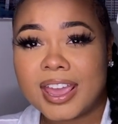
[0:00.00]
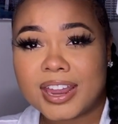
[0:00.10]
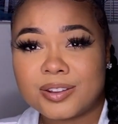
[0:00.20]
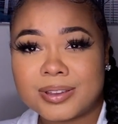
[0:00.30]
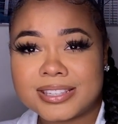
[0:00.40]

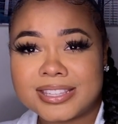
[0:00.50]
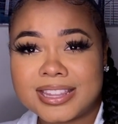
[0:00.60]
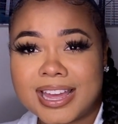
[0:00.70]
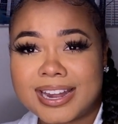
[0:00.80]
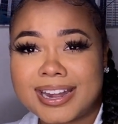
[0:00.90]
and you can see
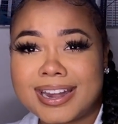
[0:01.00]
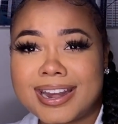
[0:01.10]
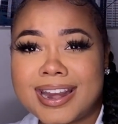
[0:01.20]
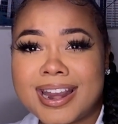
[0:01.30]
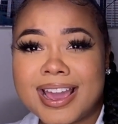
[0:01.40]
that
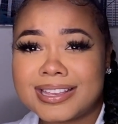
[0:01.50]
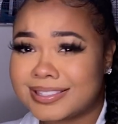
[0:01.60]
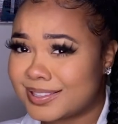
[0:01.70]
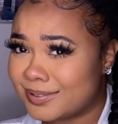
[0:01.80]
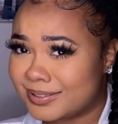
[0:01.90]
nice
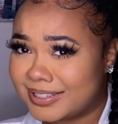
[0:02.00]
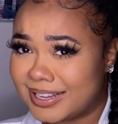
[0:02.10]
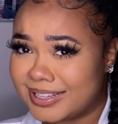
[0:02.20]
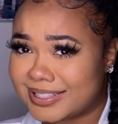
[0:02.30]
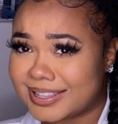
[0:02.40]
little
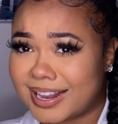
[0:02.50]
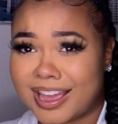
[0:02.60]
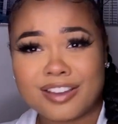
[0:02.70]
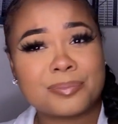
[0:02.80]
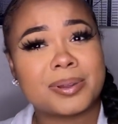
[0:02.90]
dent that I
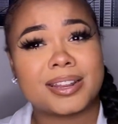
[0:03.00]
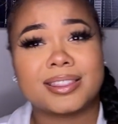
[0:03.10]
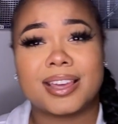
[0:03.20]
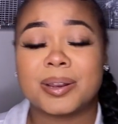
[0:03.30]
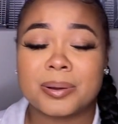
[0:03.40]
have put in
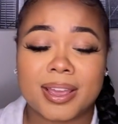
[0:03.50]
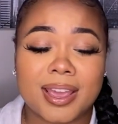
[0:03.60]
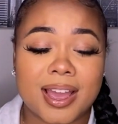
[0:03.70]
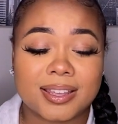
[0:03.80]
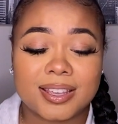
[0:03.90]
that. Okay,
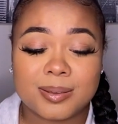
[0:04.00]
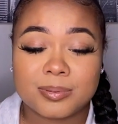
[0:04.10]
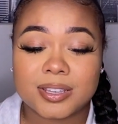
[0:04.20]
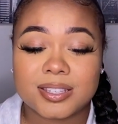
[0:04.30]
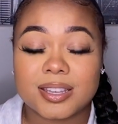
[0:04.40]
I keep
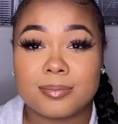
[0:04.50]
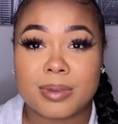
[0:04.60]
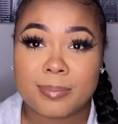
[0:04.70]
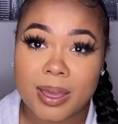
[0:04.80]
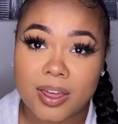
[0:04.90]
this in
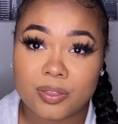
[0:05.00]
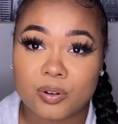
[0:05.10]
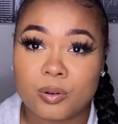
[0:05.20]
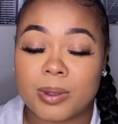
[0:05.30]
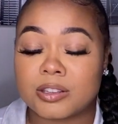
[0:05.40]
my
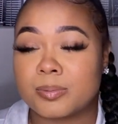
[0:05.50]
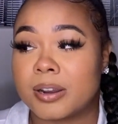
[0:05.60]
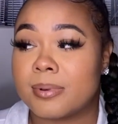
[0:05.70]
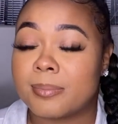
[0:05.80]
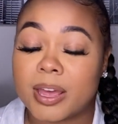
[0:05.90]
bathroom. I'll spray it
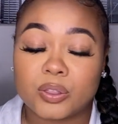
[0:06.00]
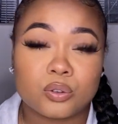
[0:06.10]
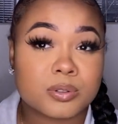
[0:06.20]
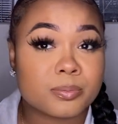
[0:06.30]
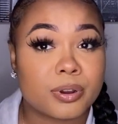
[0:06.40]
in my
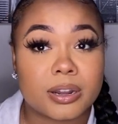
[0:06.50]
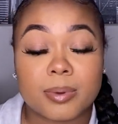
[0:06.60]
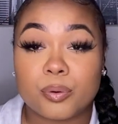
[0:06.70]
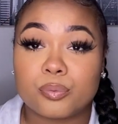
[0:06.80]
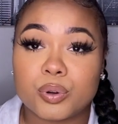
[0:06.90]
bathroom, spray it in
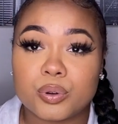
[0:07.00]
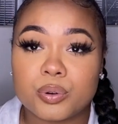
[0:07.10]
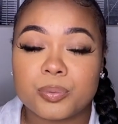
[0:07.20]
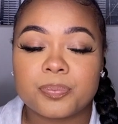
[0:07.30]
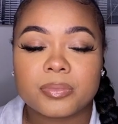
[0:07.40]
my
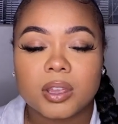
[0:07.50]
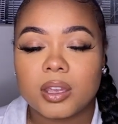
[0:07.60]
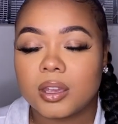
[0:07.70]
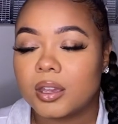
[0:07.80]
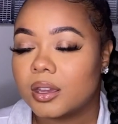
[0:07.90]
room.
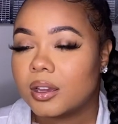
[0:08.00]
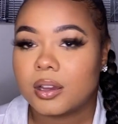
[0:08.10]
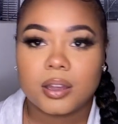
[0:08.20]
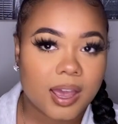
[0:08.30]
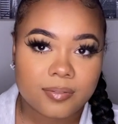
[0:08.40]

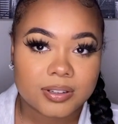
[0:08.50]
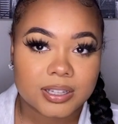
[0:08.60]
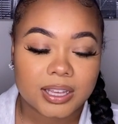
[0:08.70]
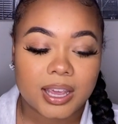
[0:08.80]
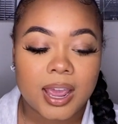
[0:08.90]

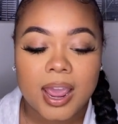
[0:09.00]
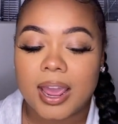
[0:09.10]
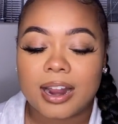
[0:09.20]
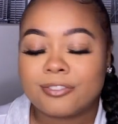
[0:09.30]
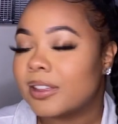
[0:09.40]
Heavenly.
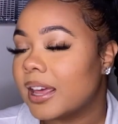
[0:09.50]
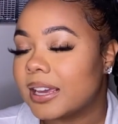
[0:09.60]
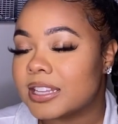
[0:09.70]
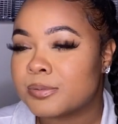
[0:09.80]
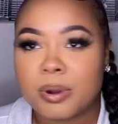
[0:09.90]
And I feel like
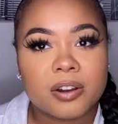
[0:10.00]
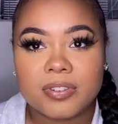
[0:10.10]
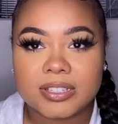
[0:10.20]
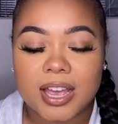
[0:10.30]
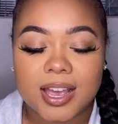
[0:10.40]
it's
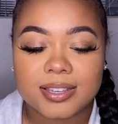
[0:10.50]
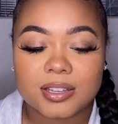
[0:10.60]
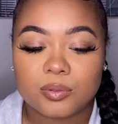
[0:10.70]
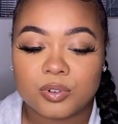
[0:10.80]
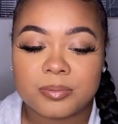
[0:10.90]
perfect as
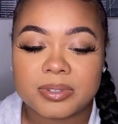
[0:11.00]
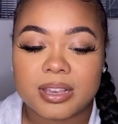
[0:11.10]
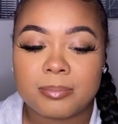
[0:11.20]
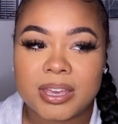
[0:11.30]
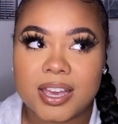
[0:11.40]
a room
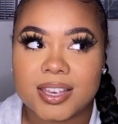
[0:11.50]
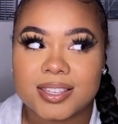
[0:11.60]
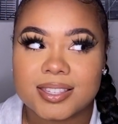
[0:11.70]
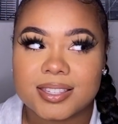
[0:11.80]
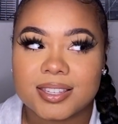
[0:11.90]
scent,
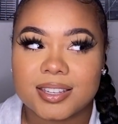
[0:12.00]
because